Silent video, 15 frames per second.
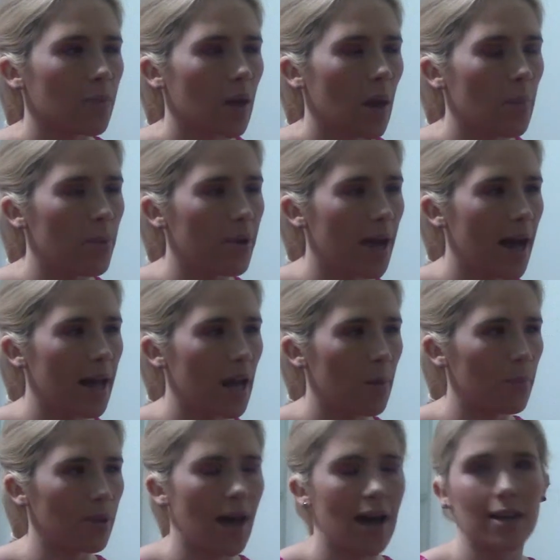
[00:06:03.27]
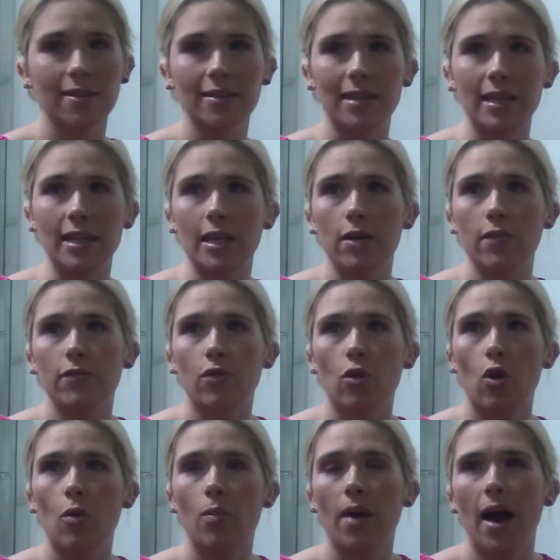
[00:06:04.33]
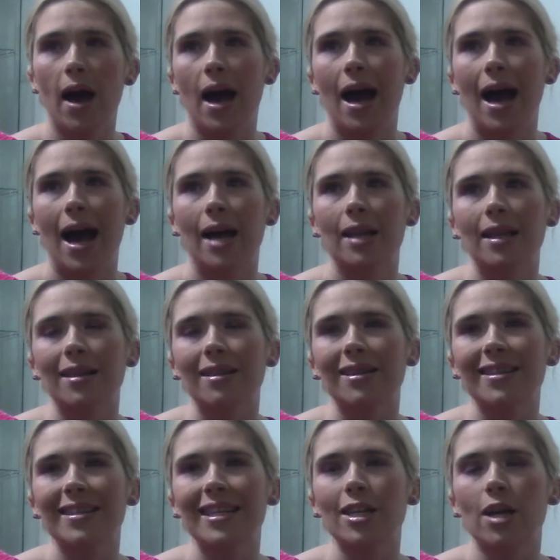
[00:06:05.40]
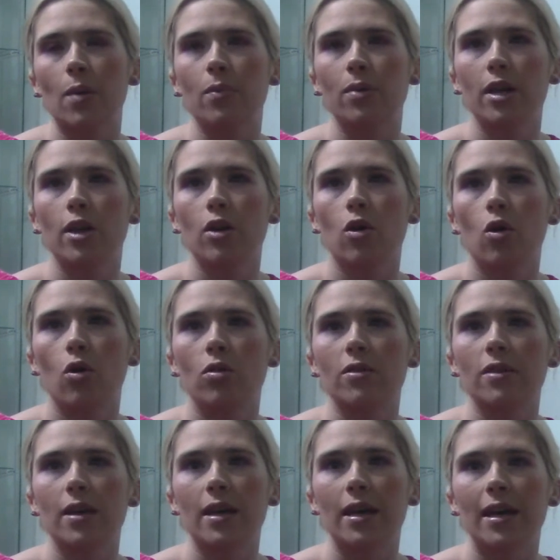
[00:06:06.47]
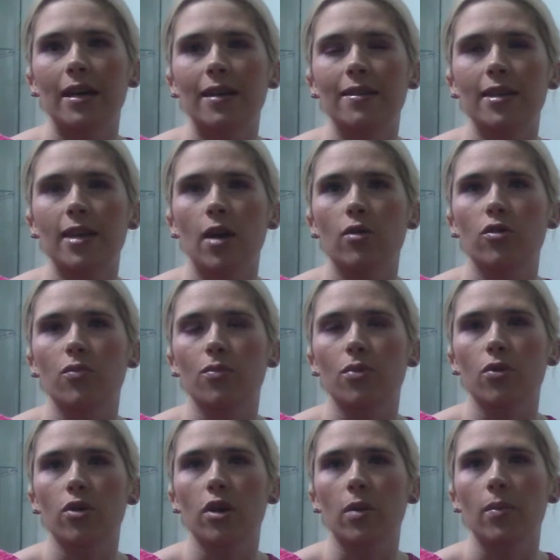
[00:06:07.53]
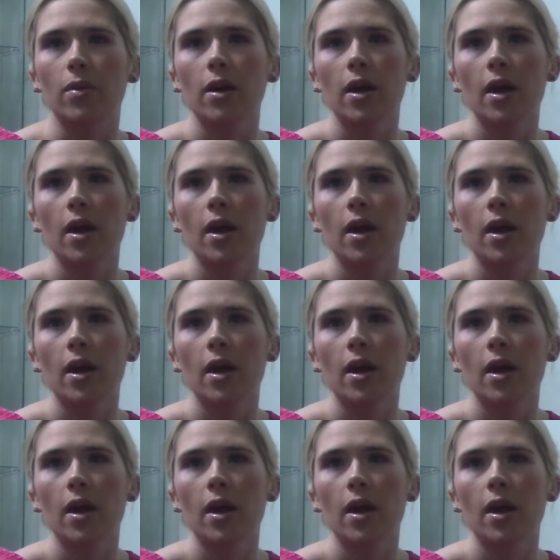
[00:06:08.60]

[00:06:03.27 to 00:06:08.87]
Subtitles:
banana black tea from a little tea company called Tea House Emporium.